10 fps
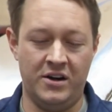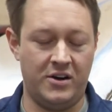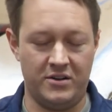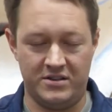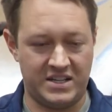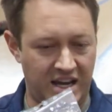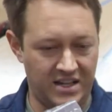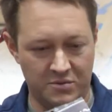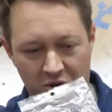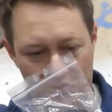or scan
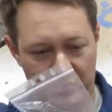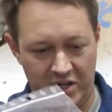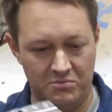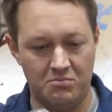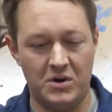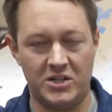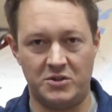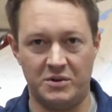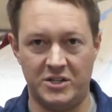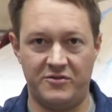the build plate much
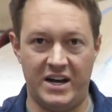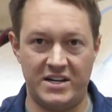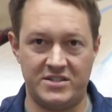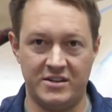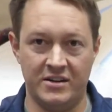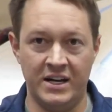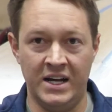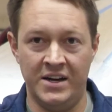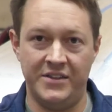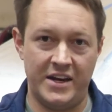faster
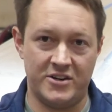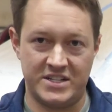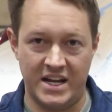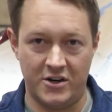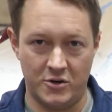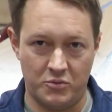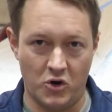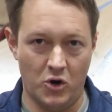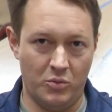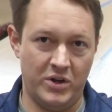than your standard
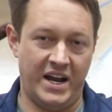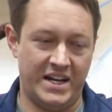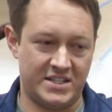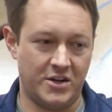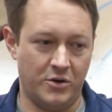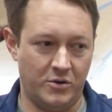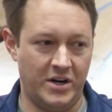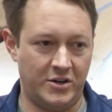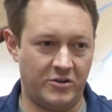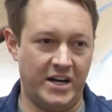Pro, but it has to go
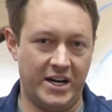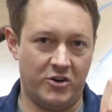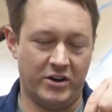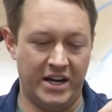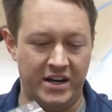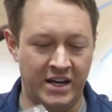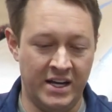and create a grid.